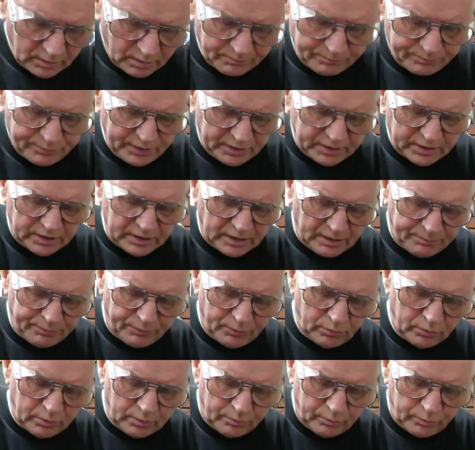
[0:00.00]
I'm picking up
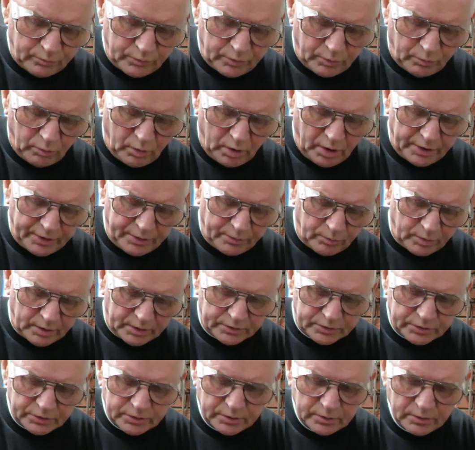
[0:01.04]
all the wider
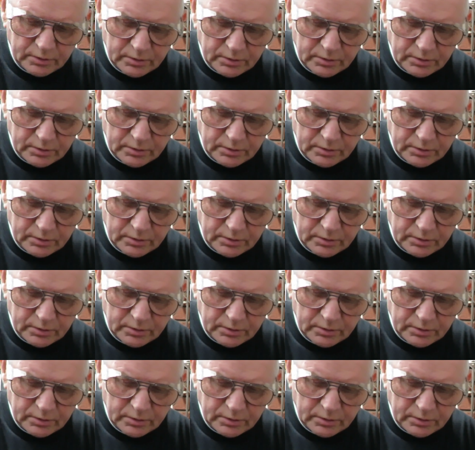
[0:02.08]
ones.